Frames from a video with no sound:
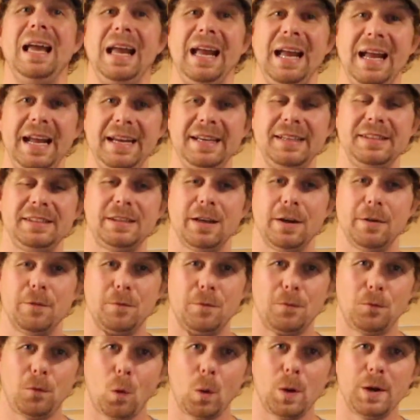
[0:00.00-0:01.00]
8 to
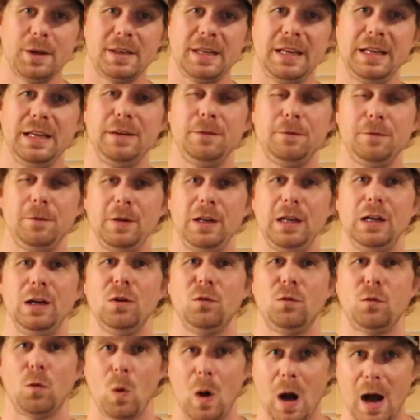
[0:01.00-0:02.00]
14 feet
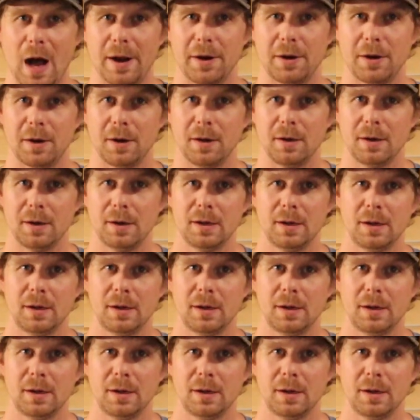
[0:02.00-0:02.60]
of water.